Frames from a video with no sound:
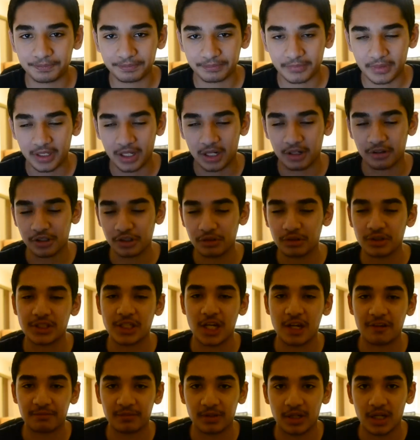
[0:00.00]
Now, you also
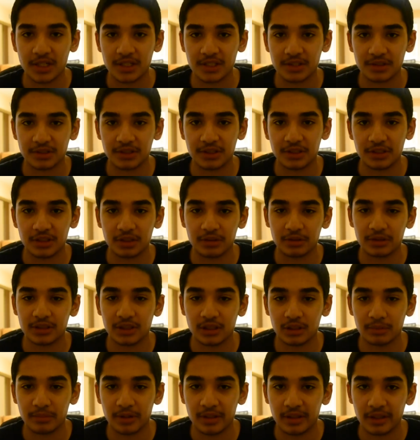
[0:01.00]
have processors to
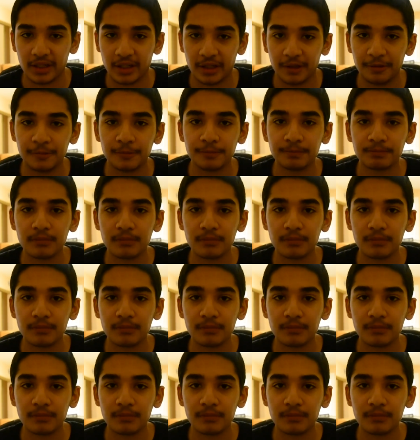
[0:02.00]
determine that,